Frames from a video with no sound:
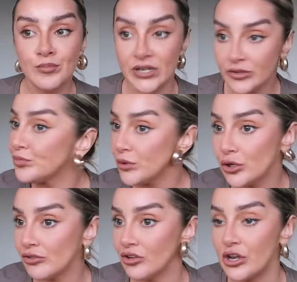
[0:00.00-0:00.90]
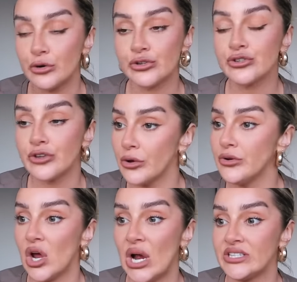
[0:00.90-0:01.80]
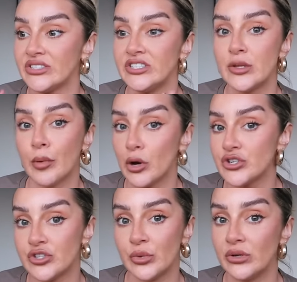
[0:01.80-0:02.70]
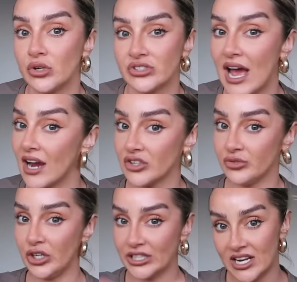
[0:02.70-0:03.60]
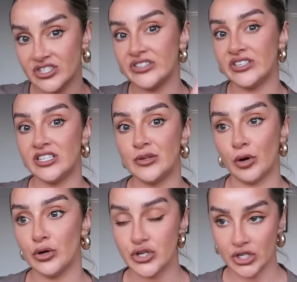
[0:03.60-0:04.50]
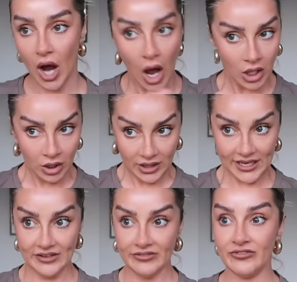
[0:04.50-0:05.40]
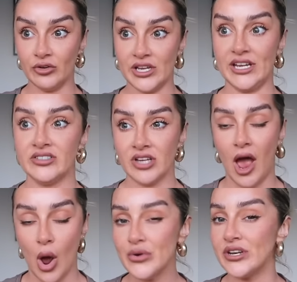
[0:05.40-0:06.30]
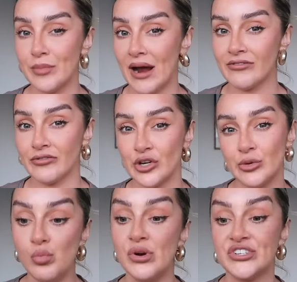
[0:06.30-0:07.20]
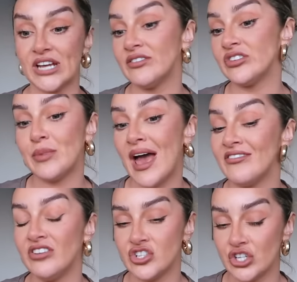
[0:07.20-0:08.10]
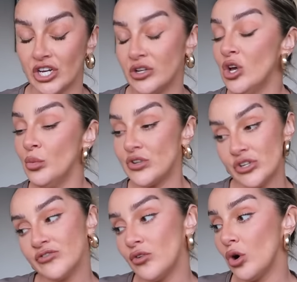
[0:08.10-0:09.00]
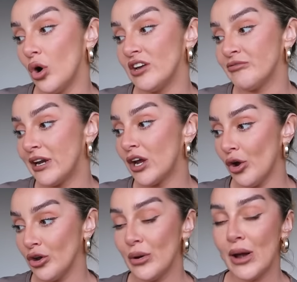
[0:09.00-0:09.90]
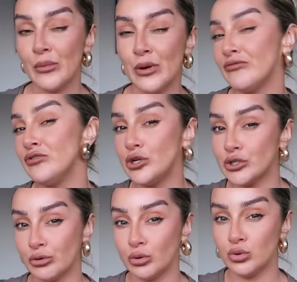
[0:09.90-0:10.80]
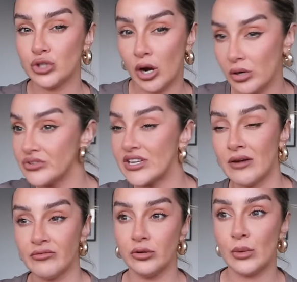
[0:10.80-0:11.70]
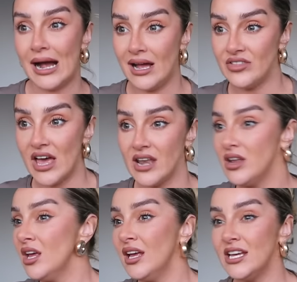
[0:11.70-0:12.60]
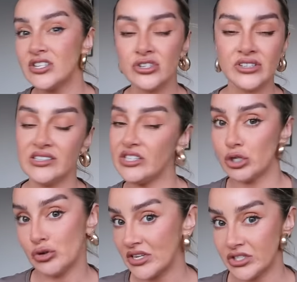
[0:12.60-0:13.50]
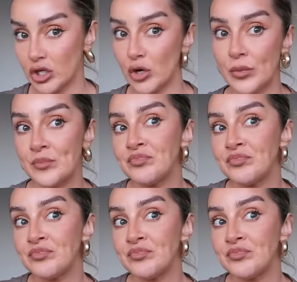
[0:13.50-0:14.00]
But it's beautiful. It looked so nice in the brochure that we looked at, because you could actually see in the brochure it fully tiled in a bathroom, which gave us a better vision. We just thought if we go with neutral tones everywhere, then it's just easy to dress up.